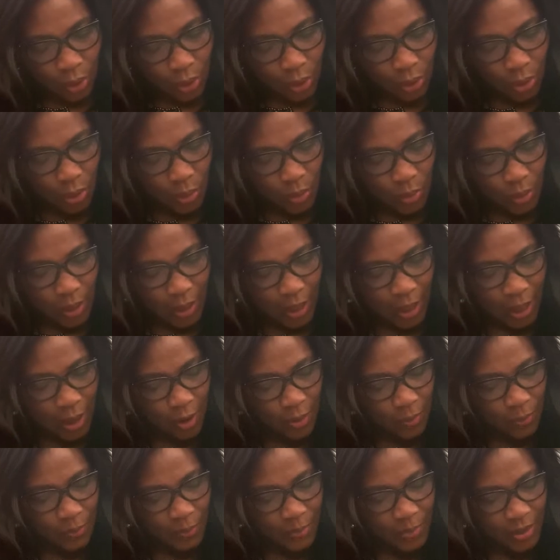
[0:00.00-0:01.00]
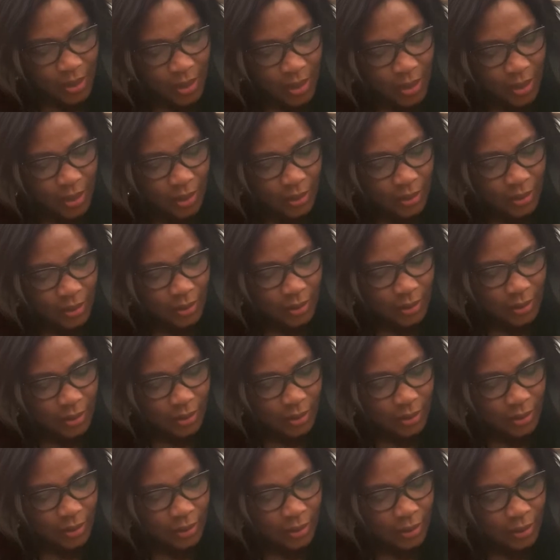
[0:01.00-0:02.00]
"Who will help me
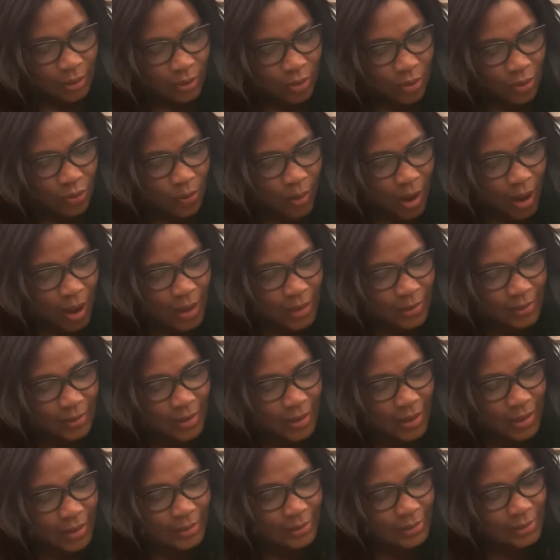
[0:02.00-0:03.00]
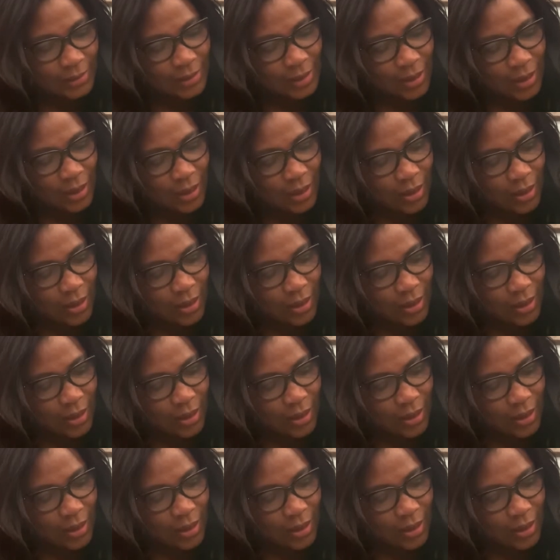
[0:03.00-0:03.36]
grind these